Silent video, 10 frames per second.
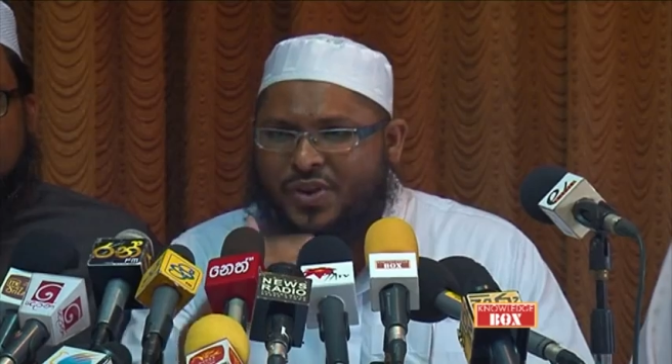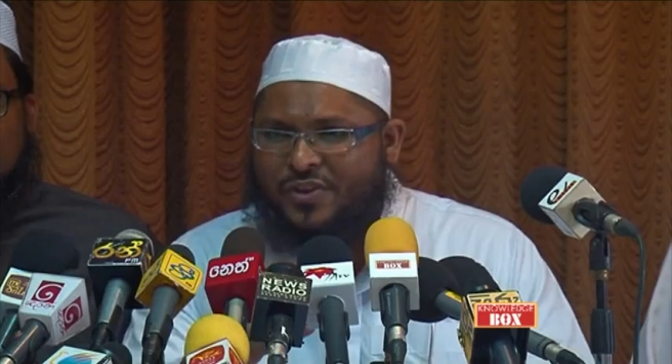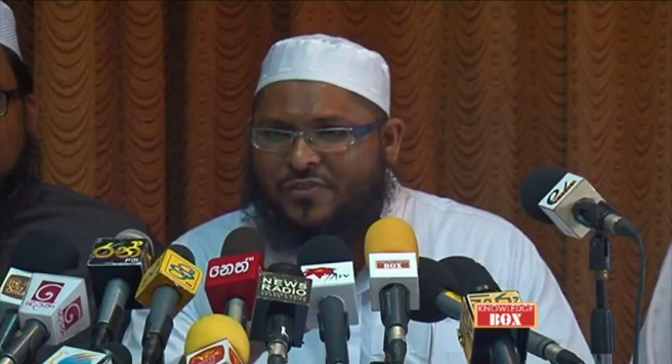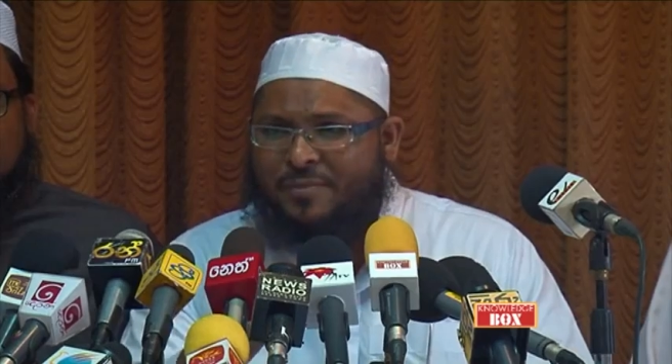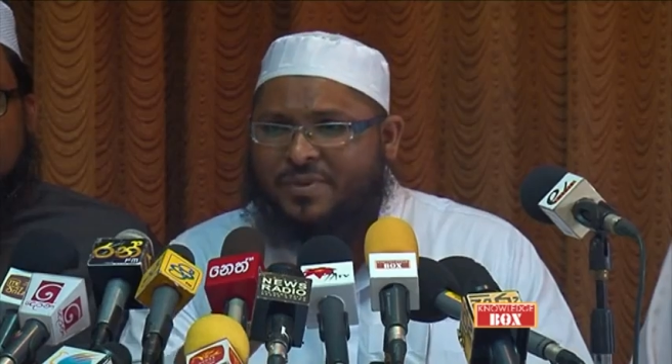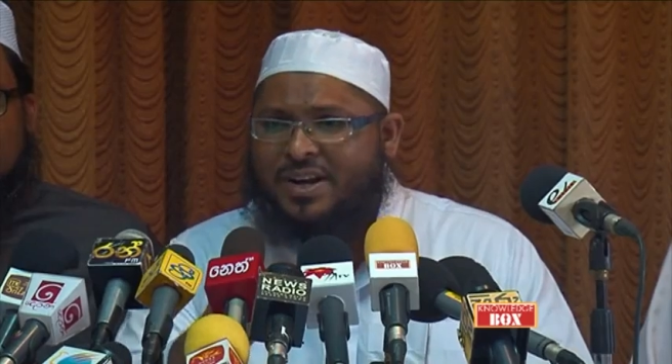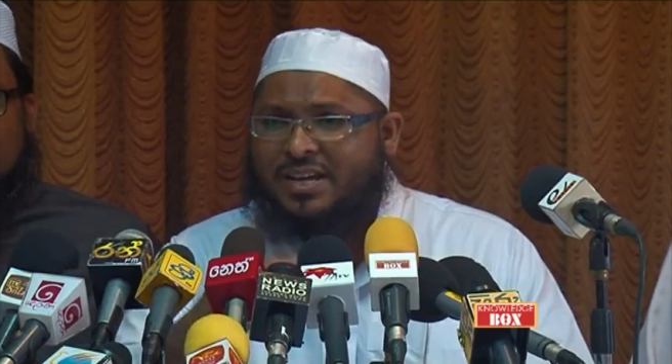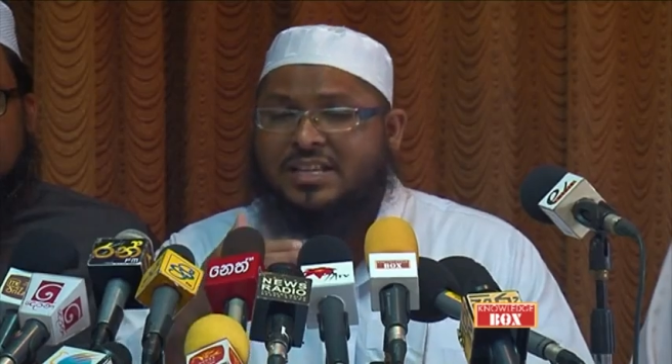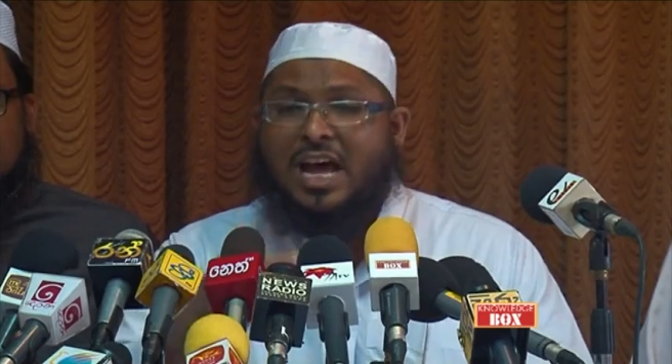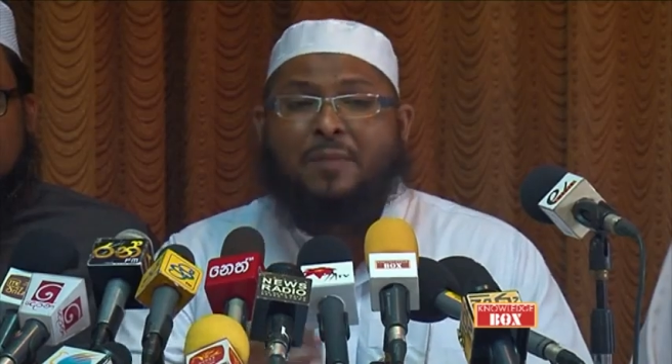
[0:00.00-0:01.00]
25
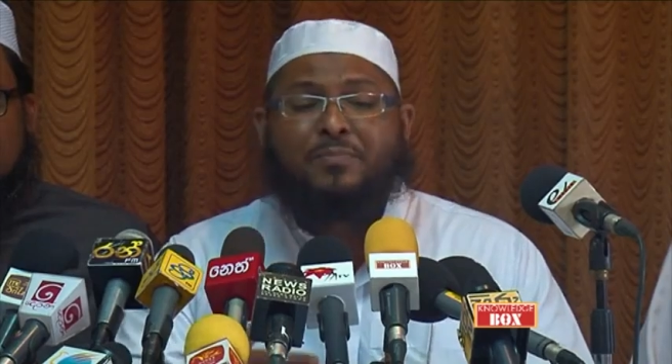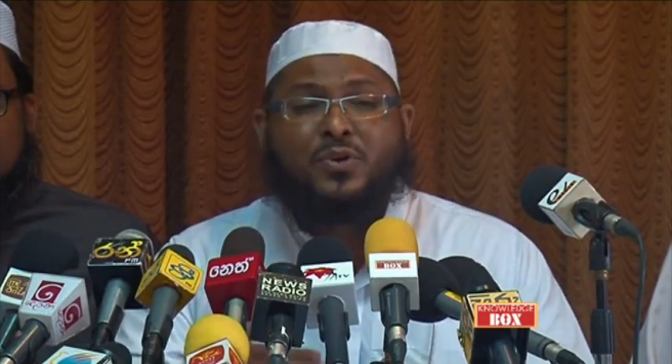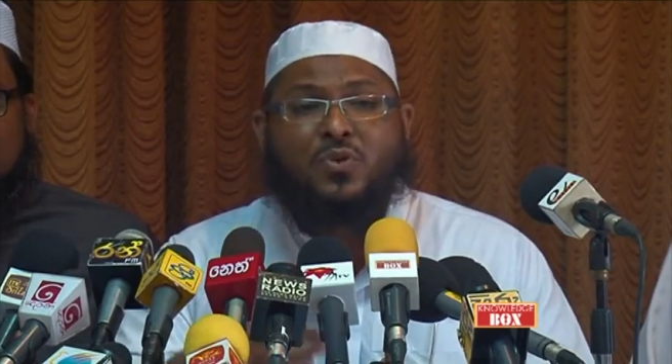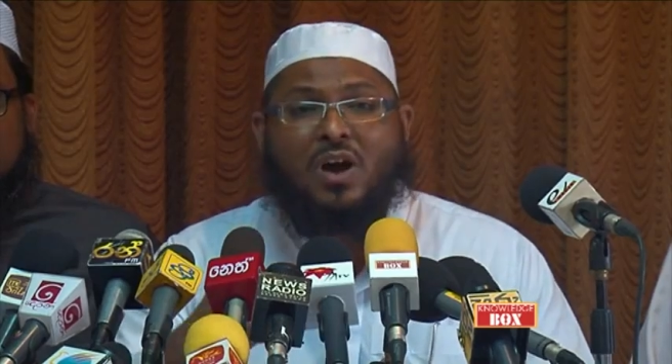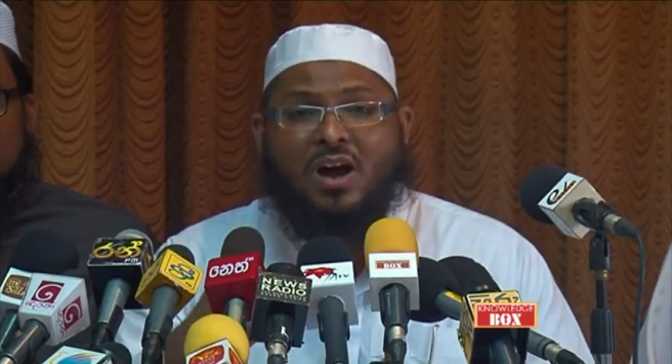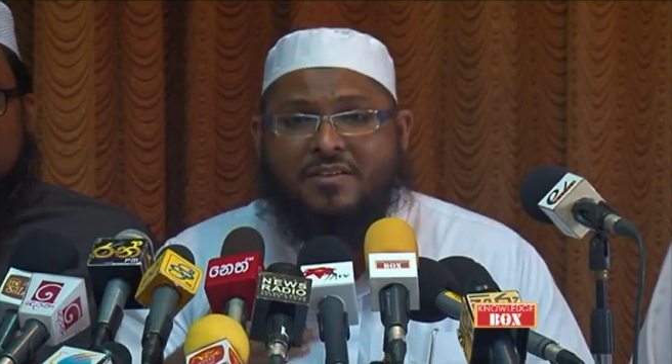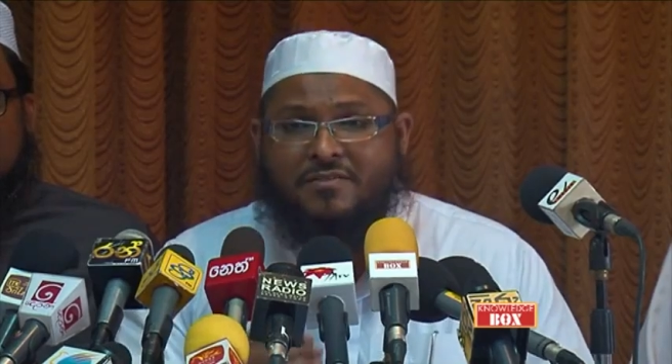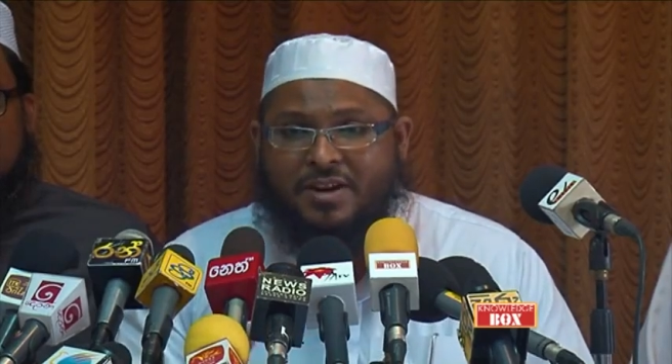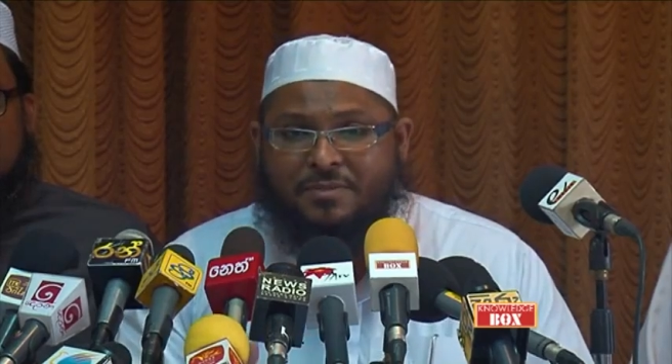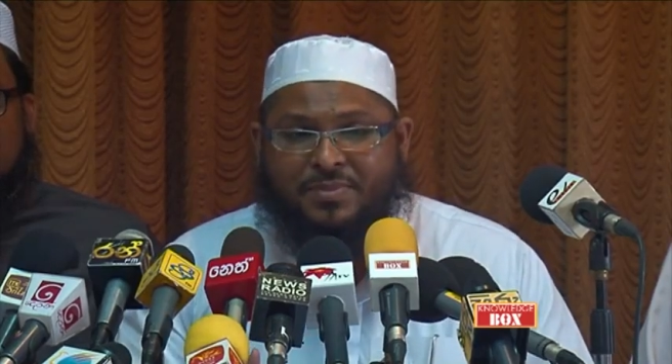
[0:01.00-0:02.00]
products, up to
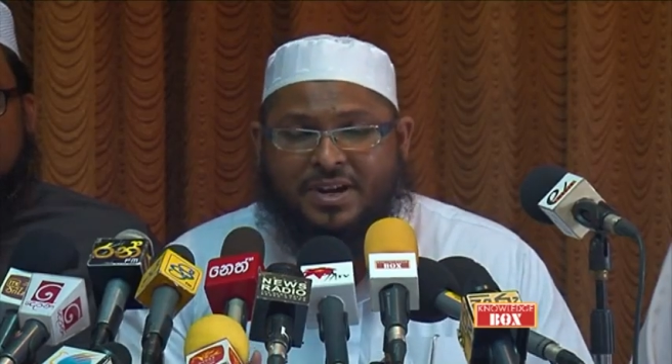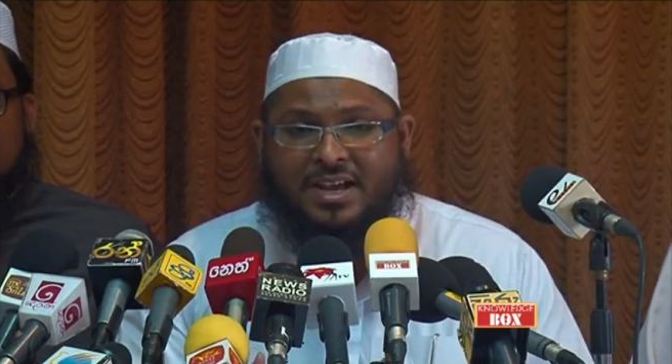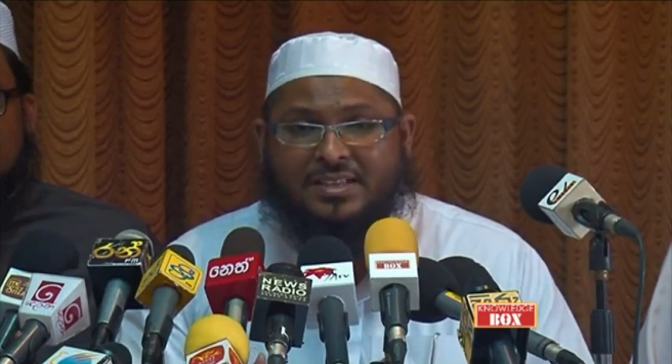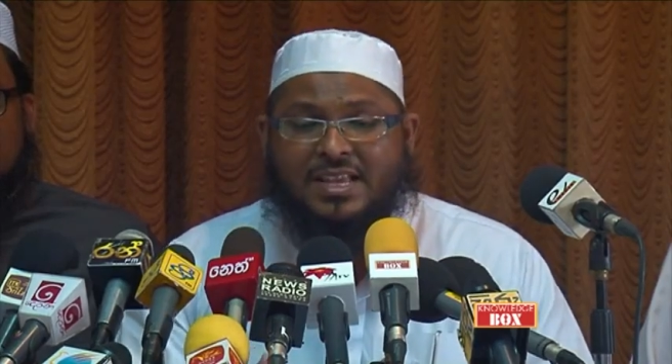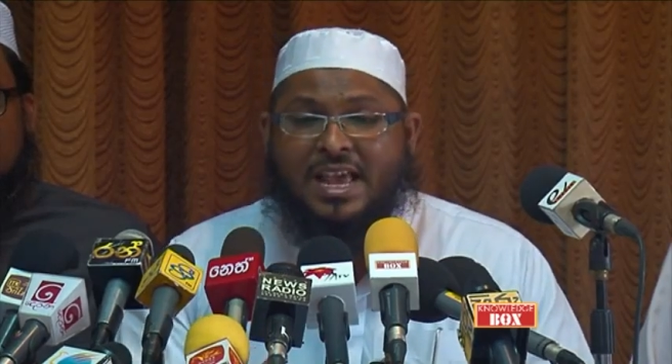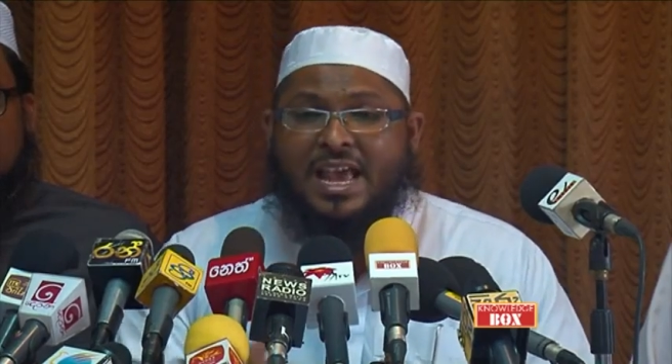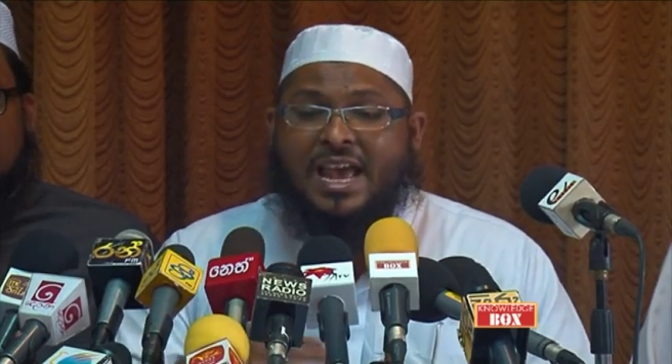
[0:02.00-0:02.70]
100 products.